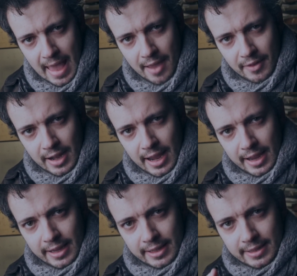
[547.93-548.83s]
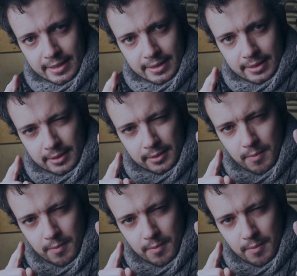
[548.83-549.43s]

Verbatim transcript: have a nice